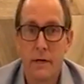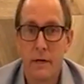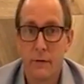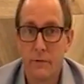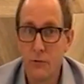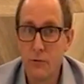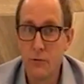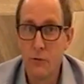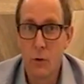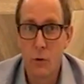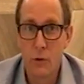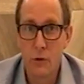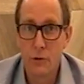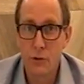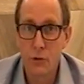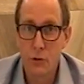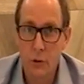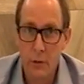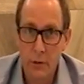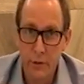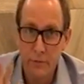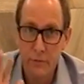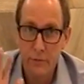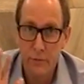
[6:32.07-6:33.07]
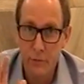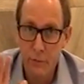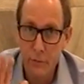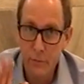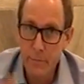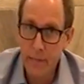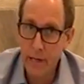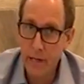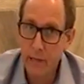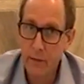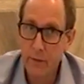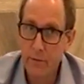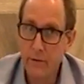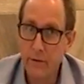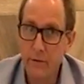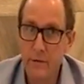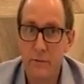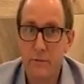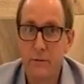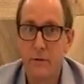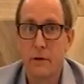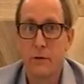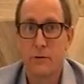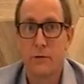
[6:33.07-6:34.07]
It's your choice. You make the
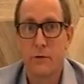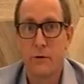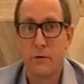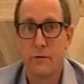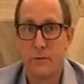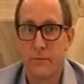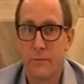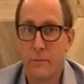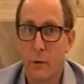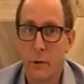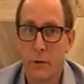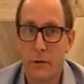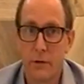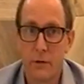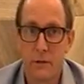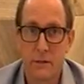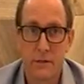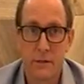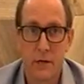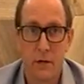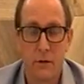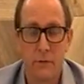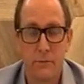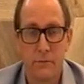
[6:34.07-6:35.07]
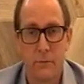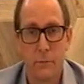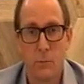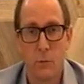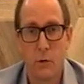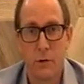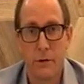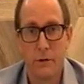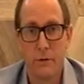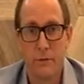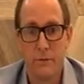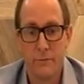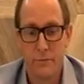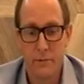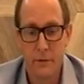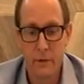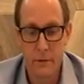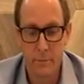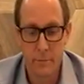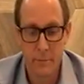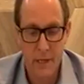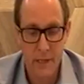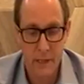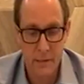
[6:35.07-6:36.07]
decisions for yourself and what you
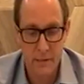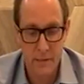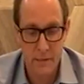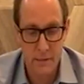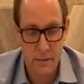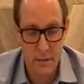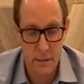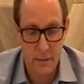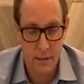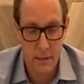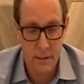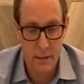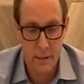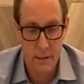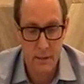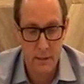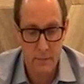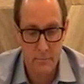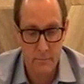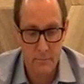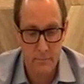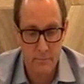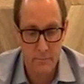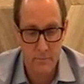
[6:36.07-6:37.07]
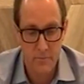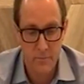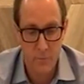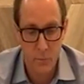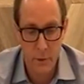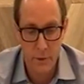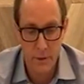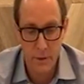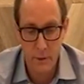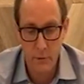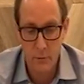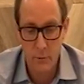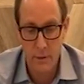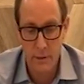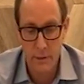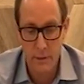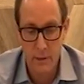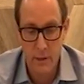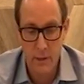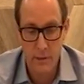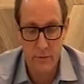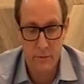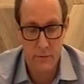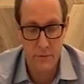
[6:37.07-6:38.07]
feel best for you
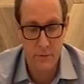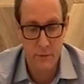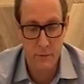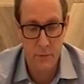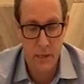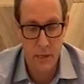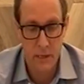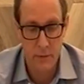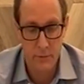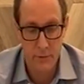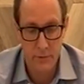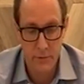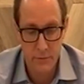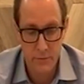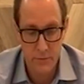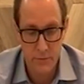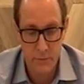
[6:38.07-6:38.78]
and others around you.